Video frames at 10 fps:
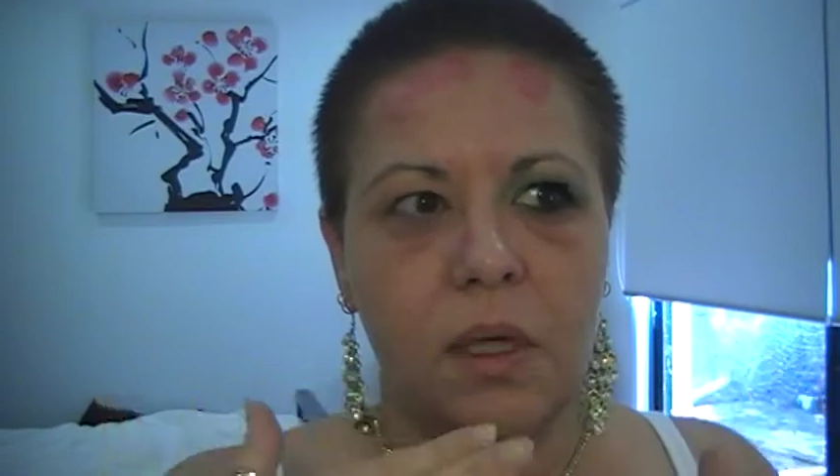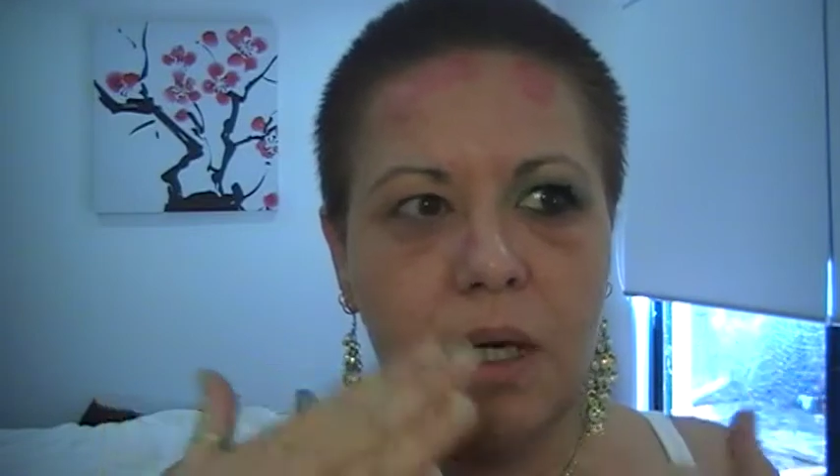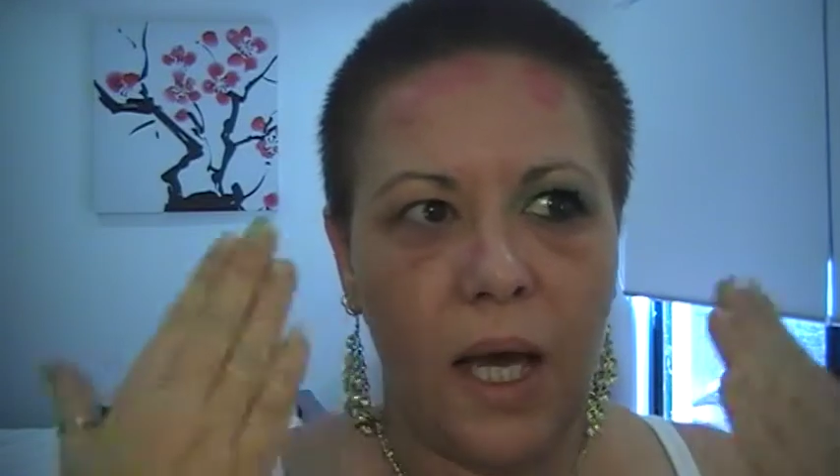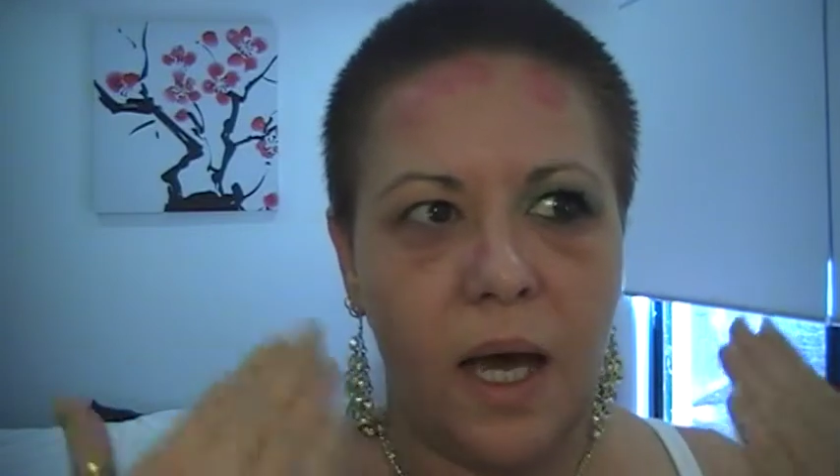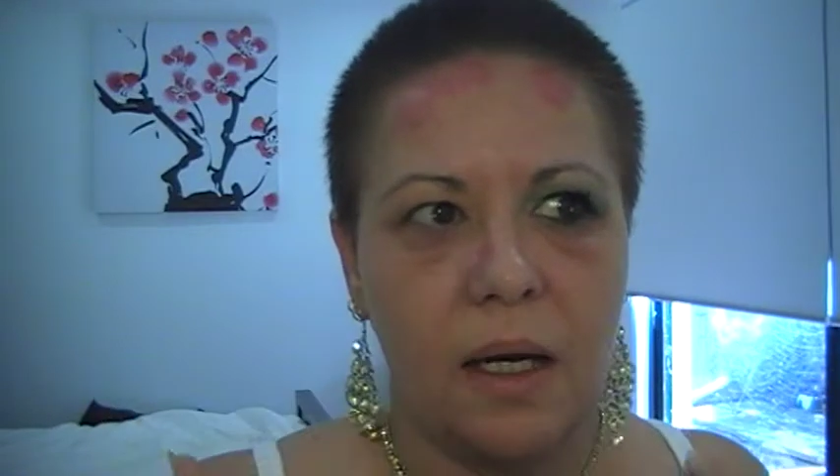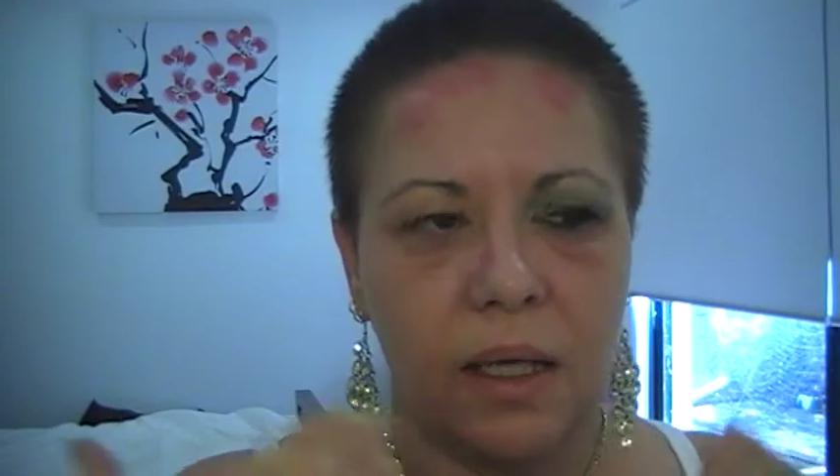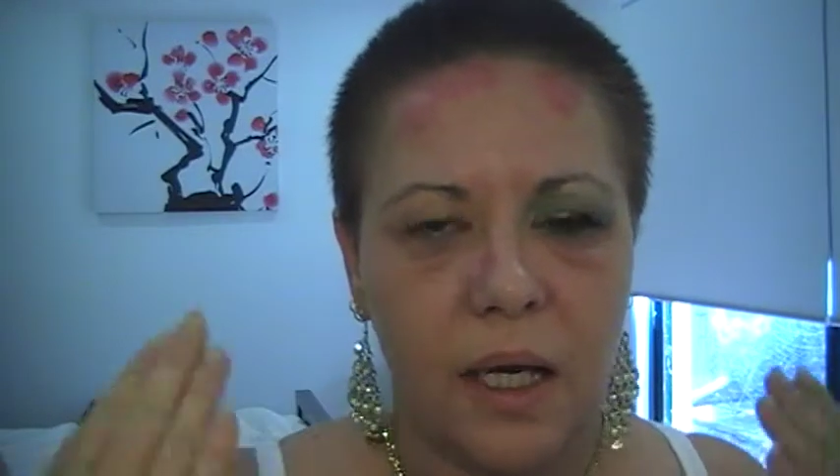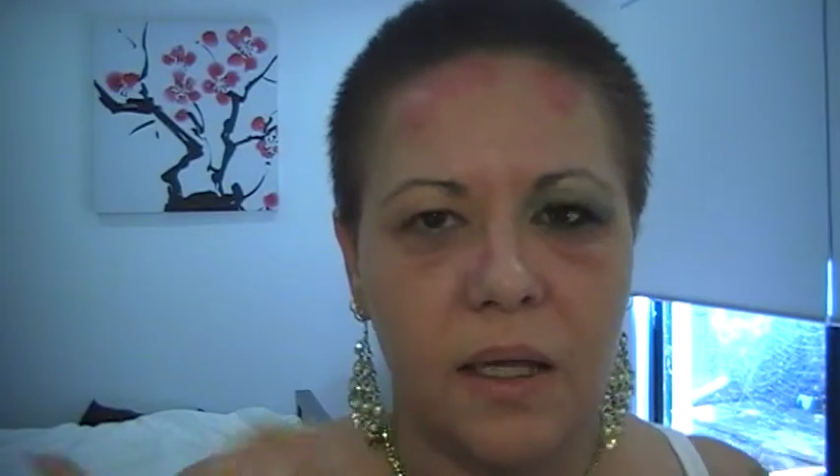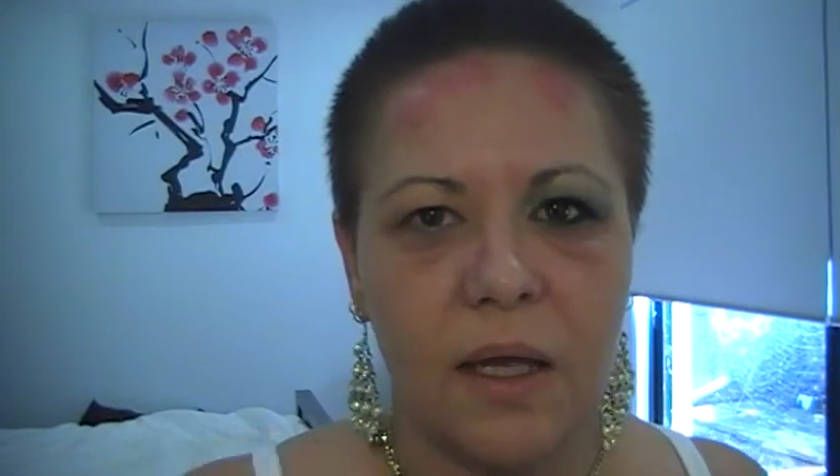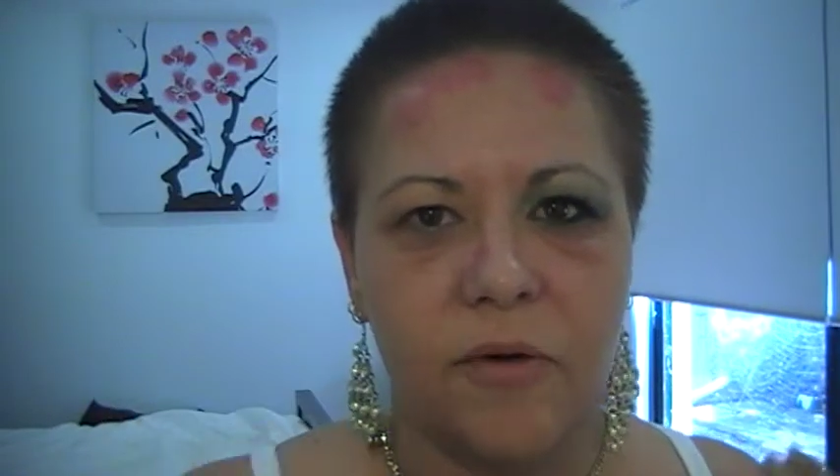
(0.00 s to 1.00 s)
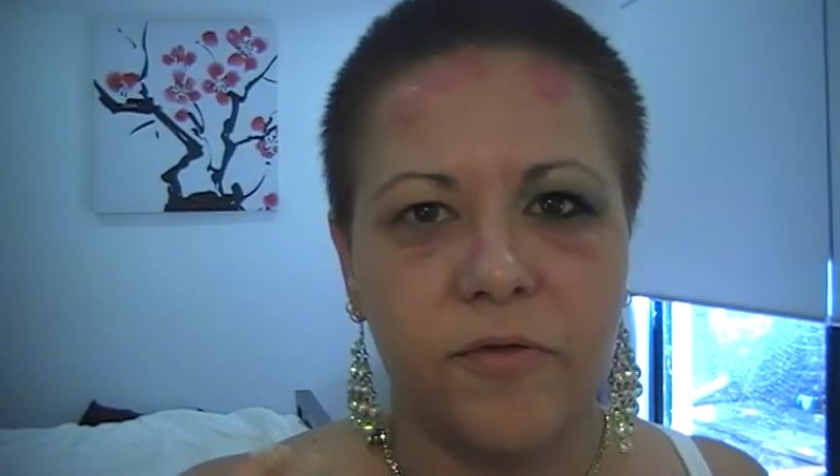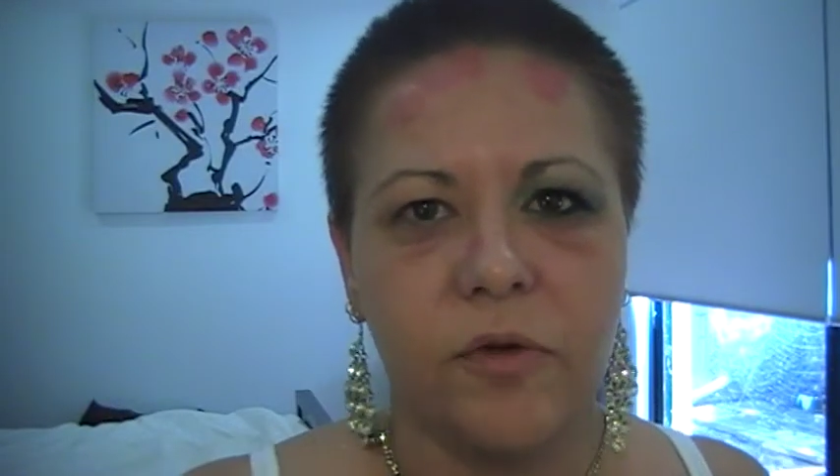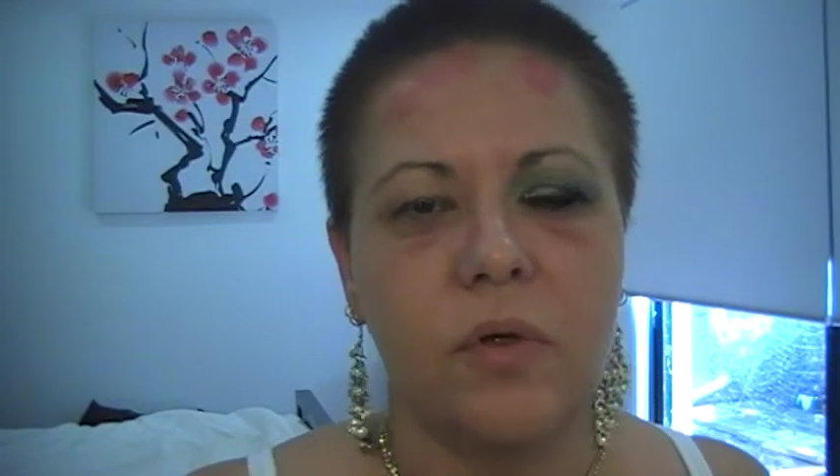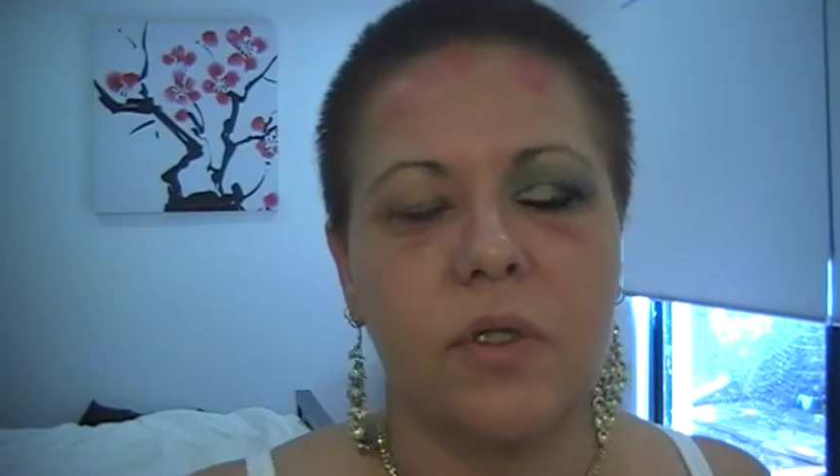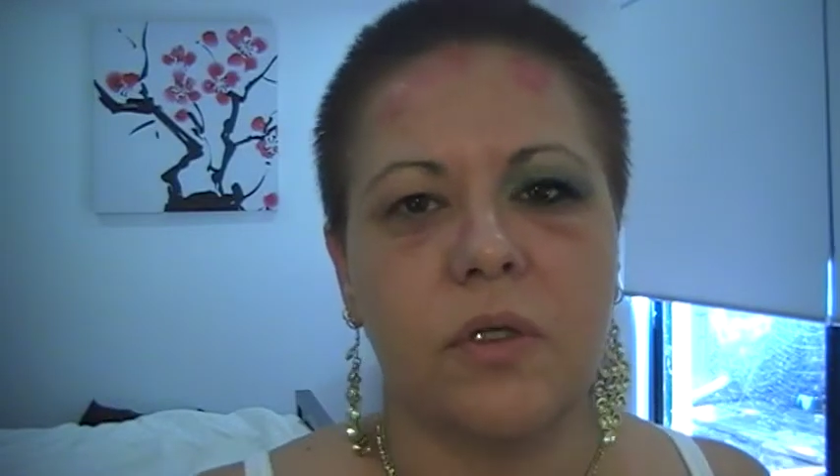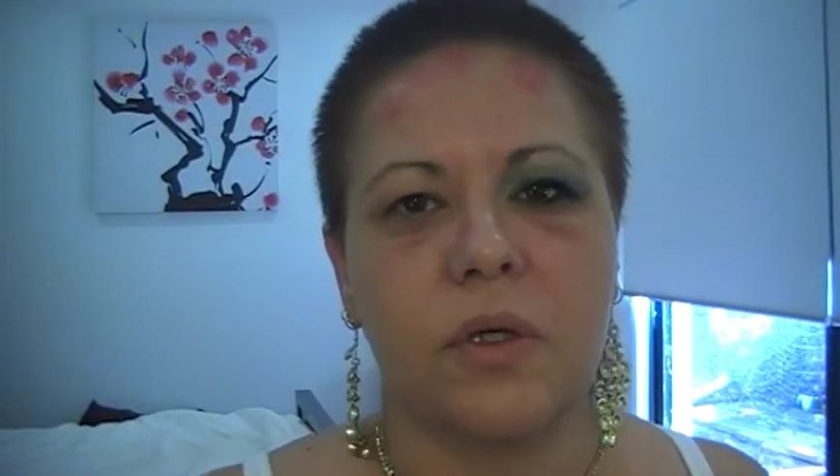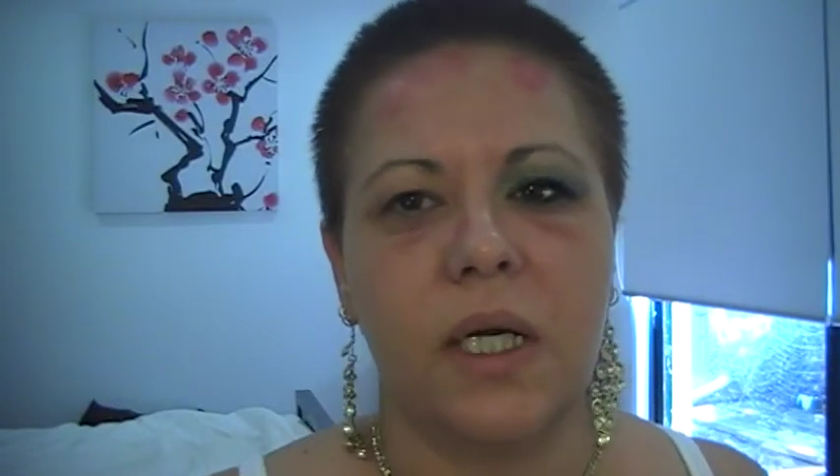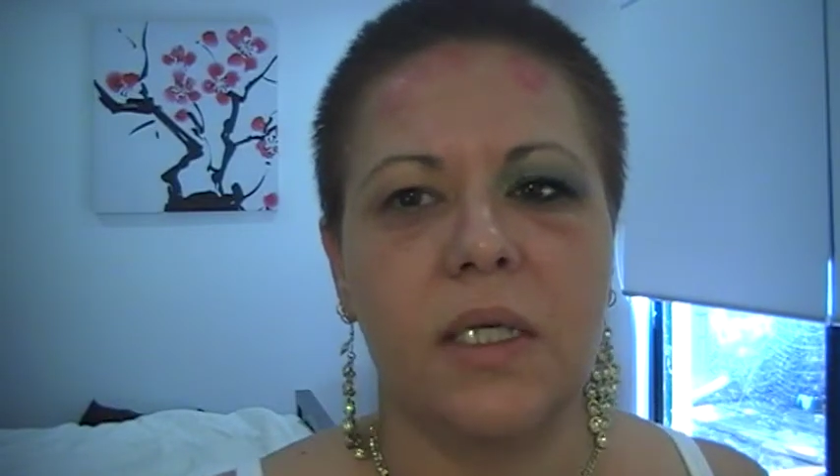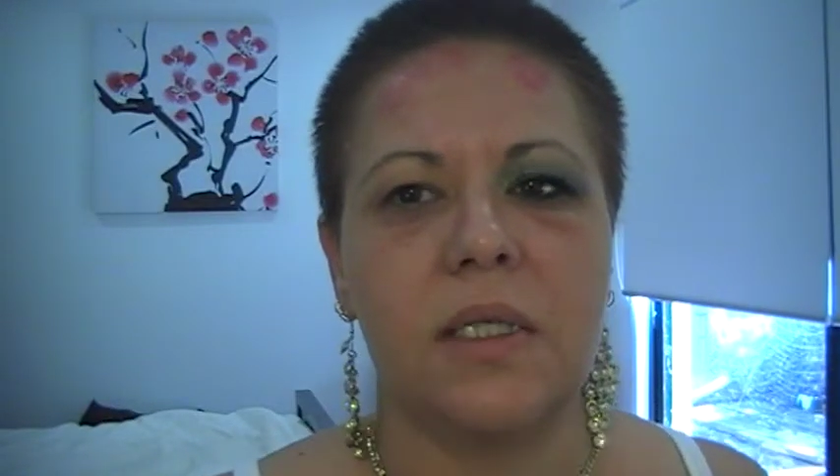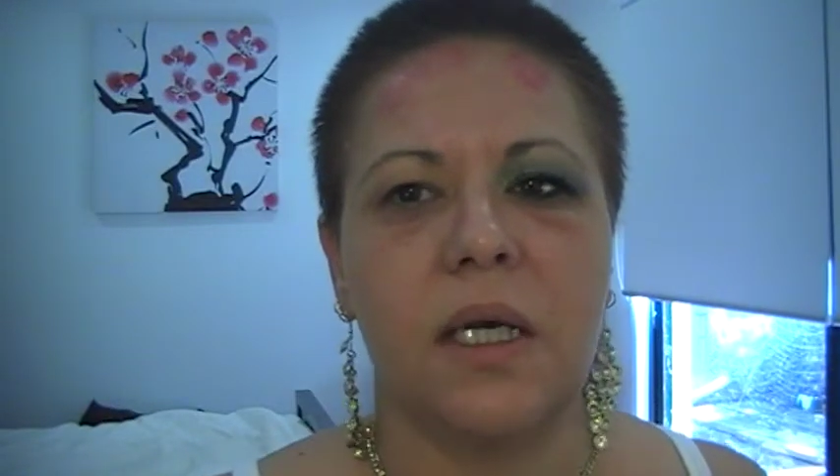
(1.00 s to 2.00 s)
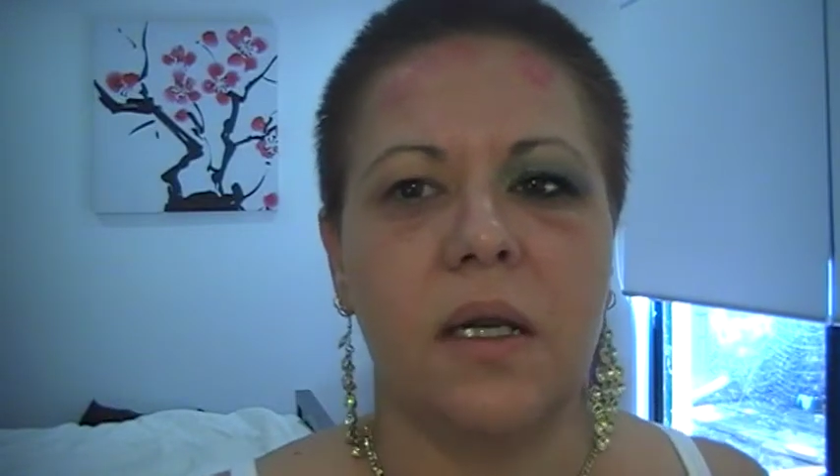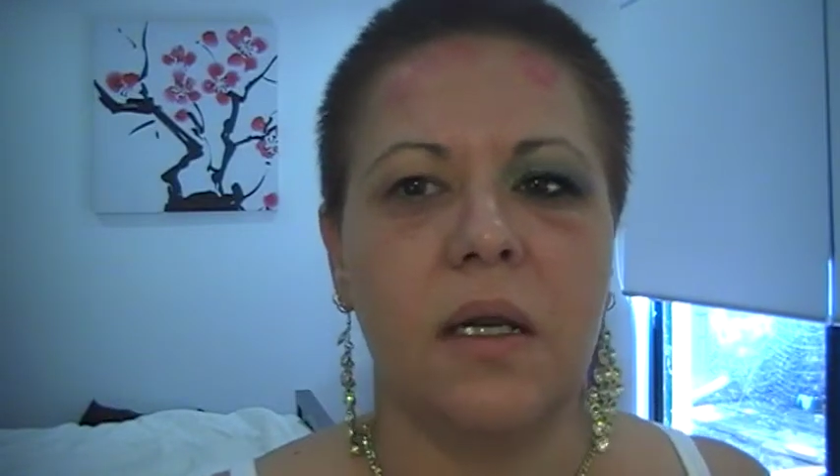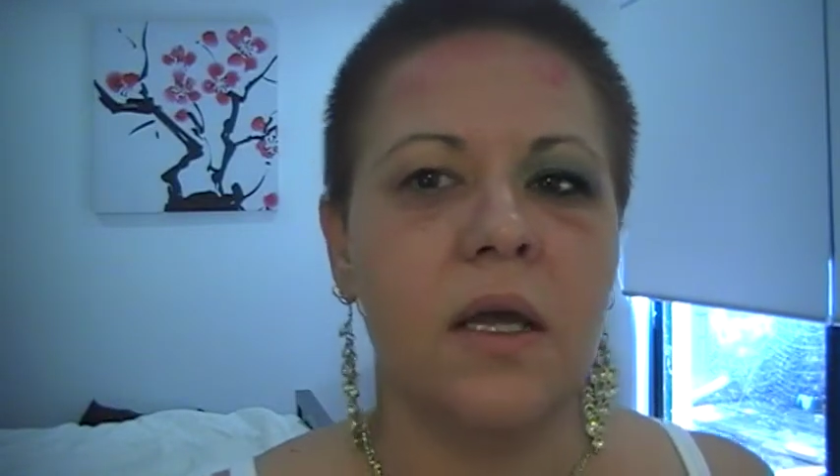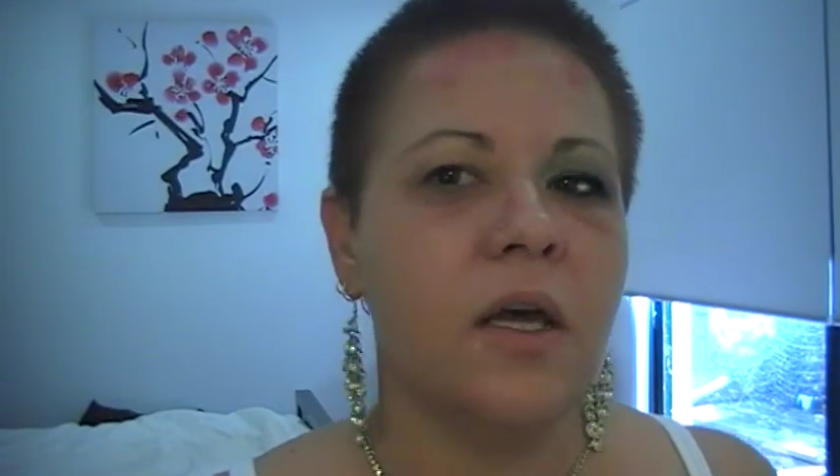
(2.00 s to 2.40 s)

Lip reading: how to get that flawless looking skin.